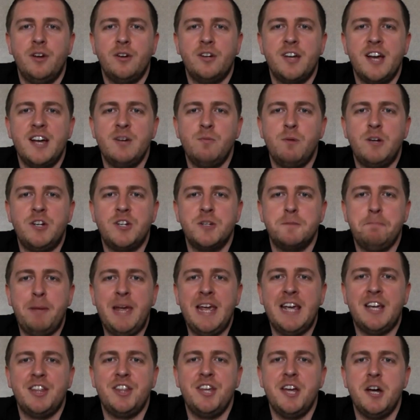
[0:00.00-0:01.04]
Okay, we just
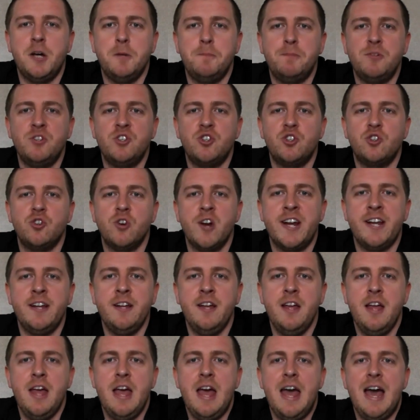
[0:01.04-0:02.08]
pick the open string
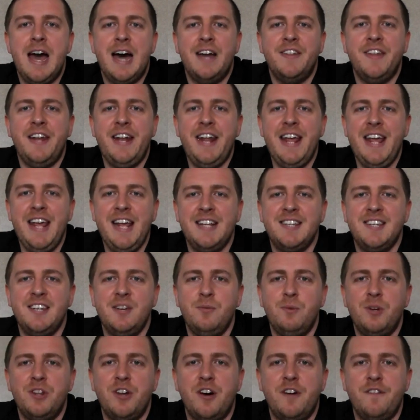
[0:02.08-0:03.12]
and then hit
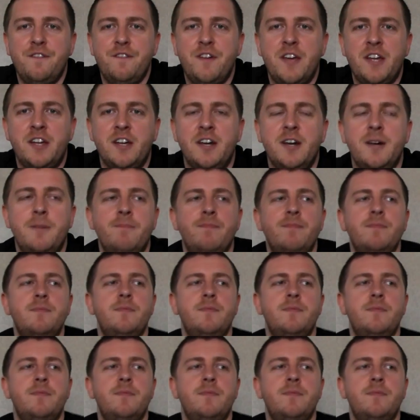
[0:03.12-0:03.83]
it with our finger.